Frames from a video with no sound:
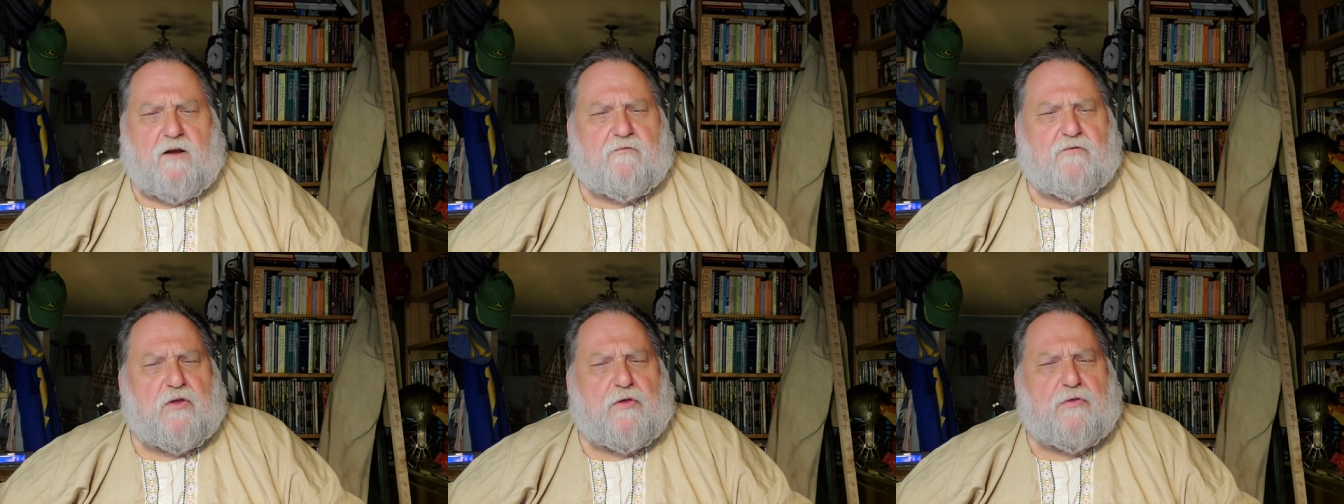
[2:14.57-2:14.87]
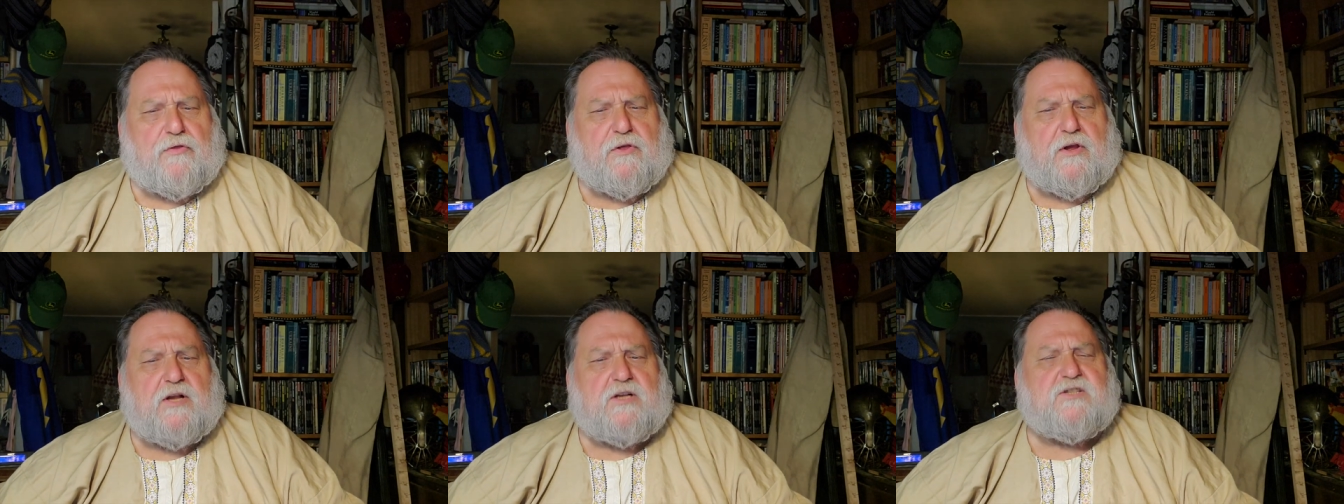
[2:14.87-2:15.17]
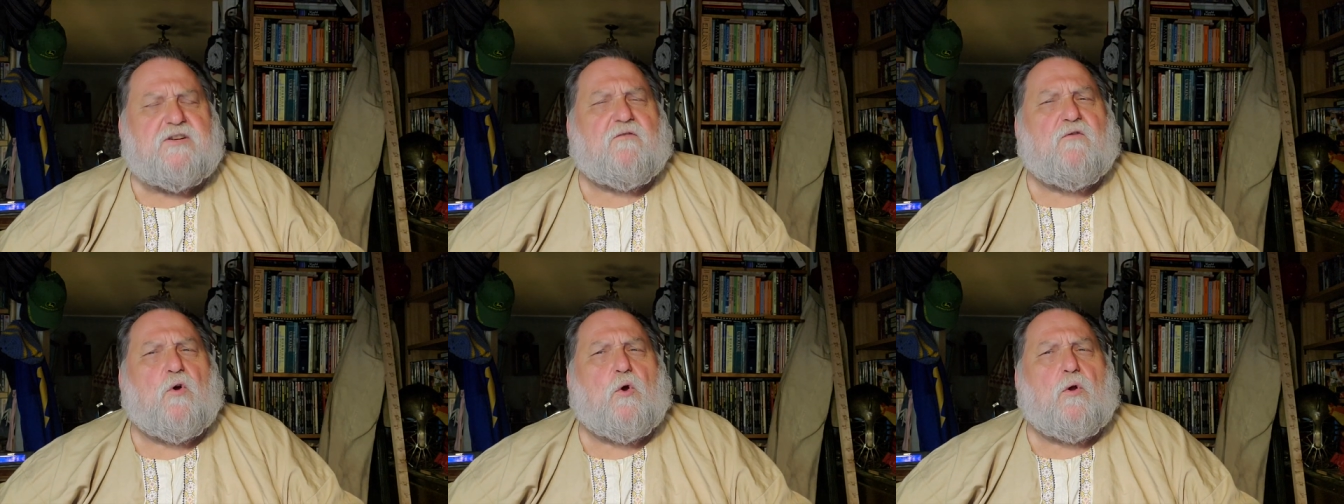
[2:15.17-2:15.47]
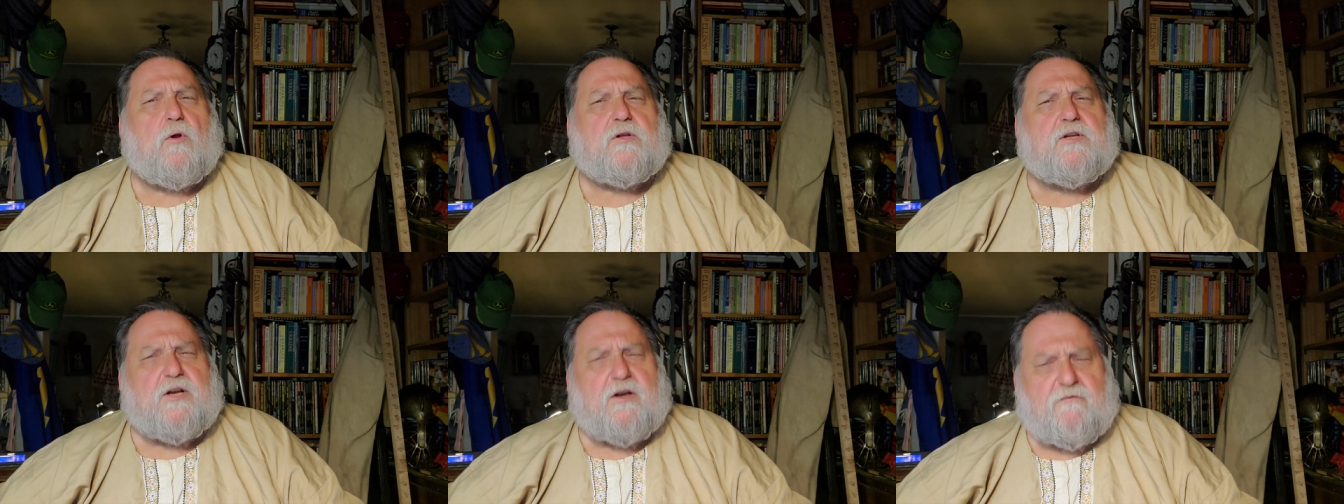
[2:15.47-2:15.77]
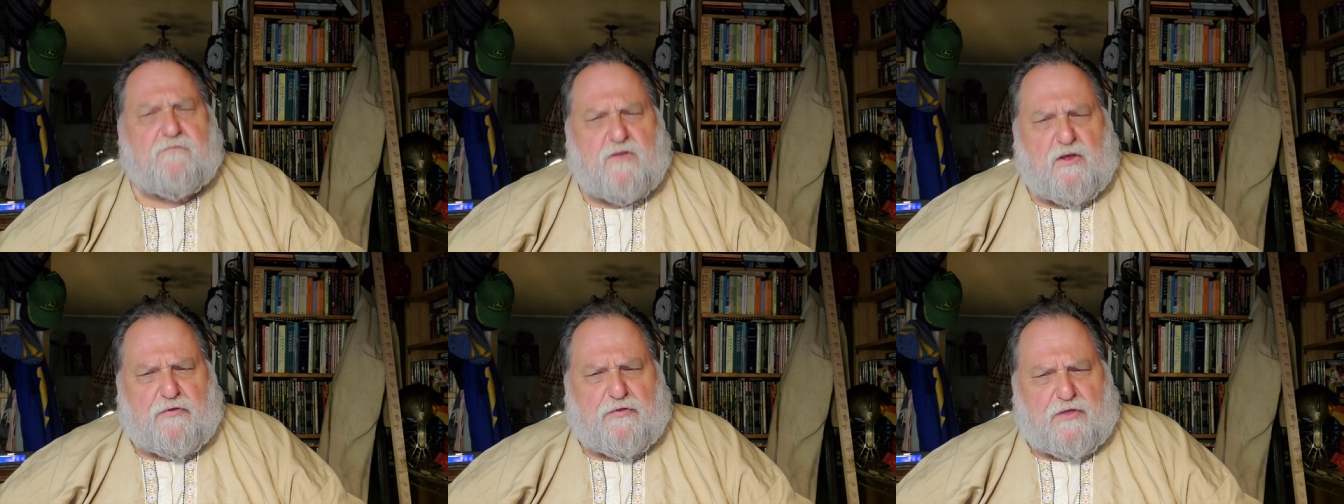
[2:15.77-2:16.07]
of the things of old and
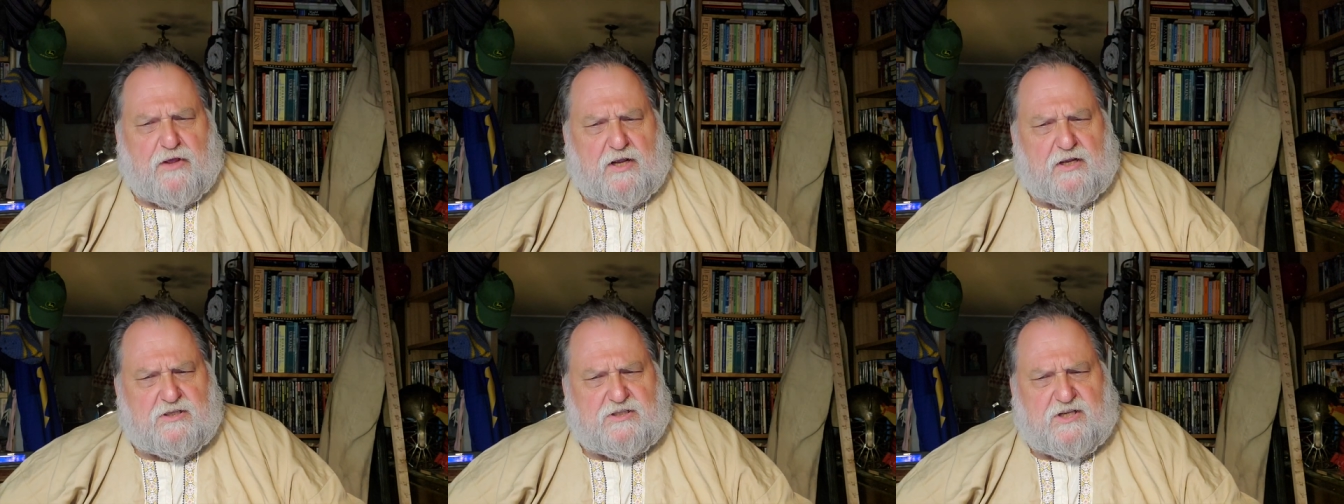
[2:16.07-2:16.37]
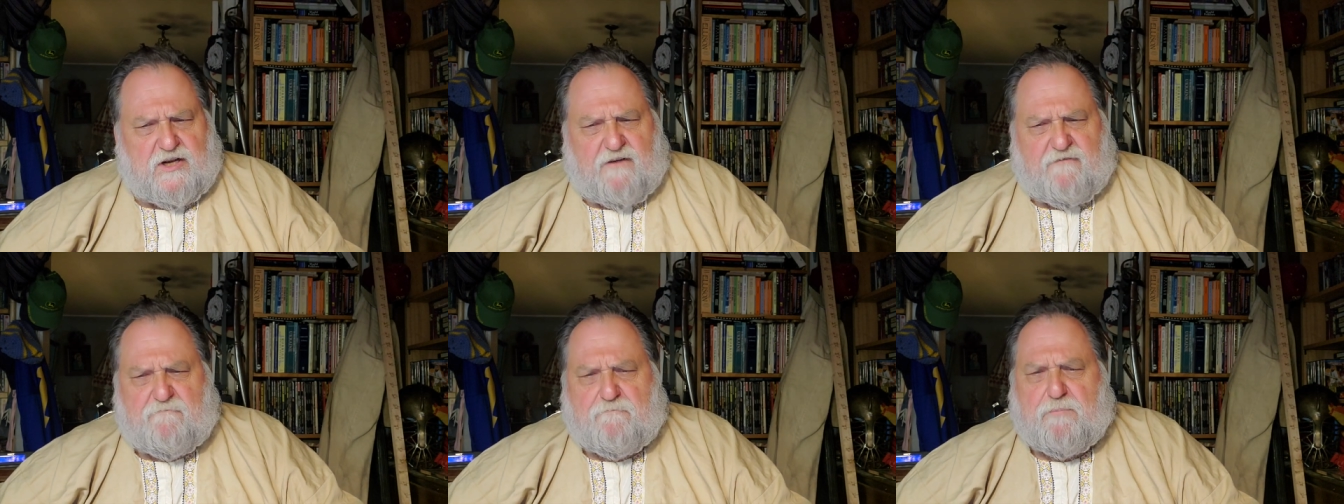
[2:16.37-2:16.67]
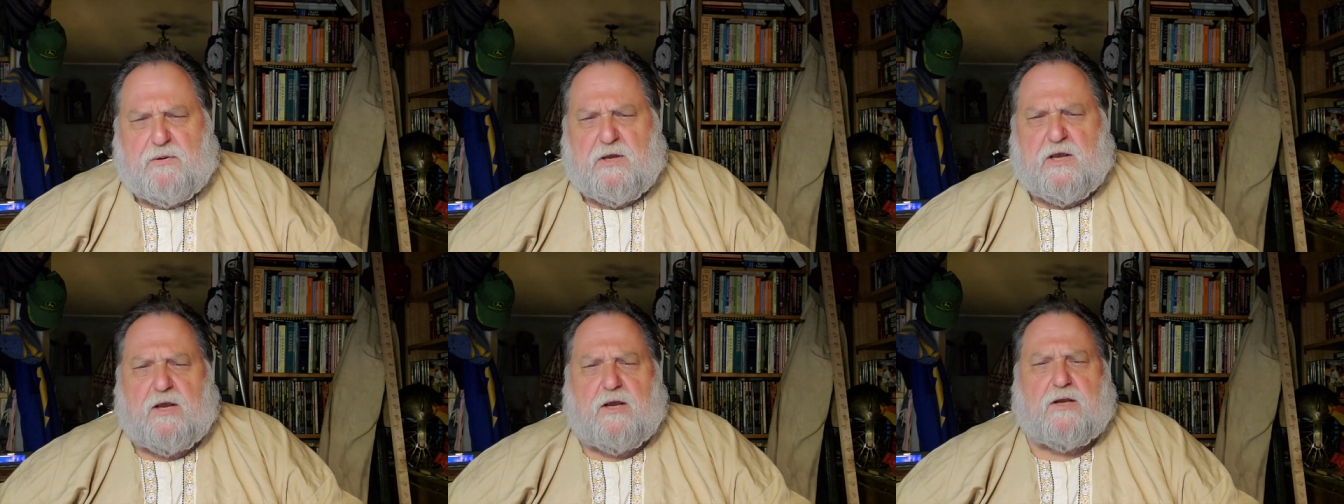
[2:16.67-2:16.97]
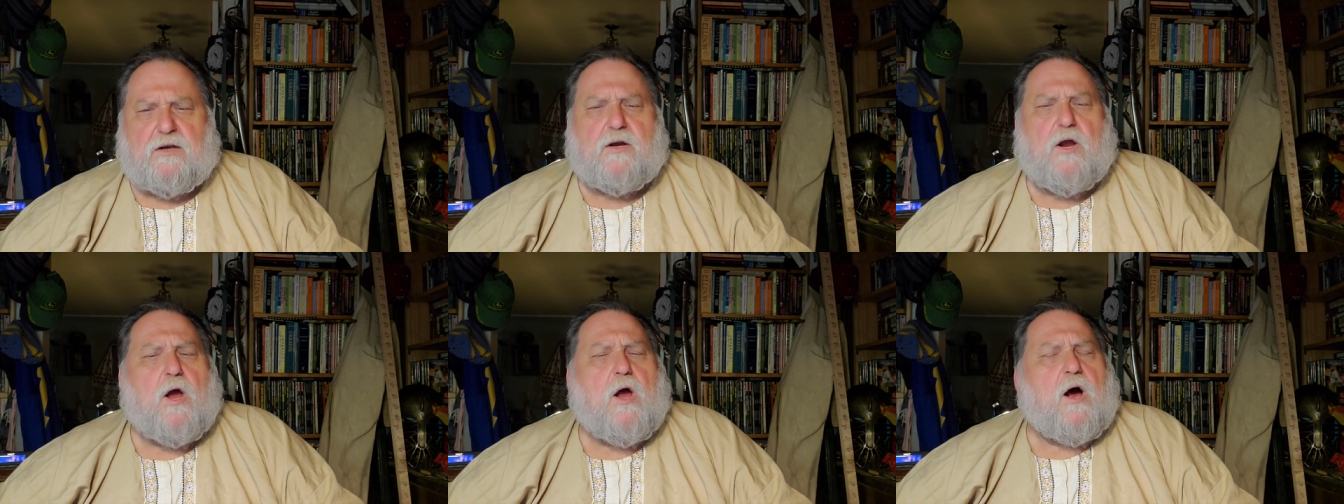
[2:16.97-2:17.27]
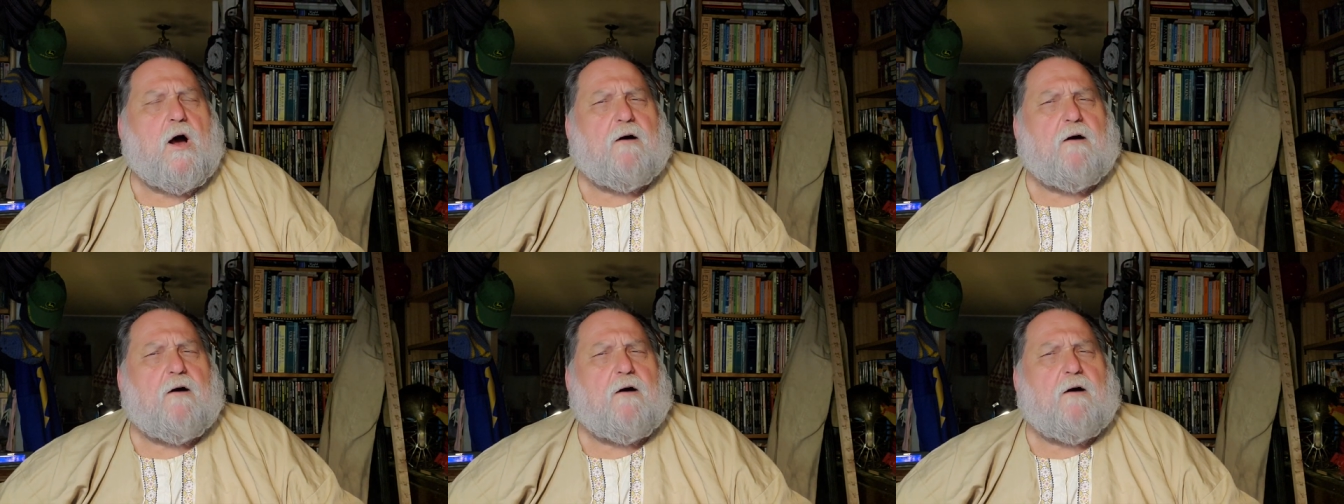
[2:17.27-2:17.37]
of the things that have been,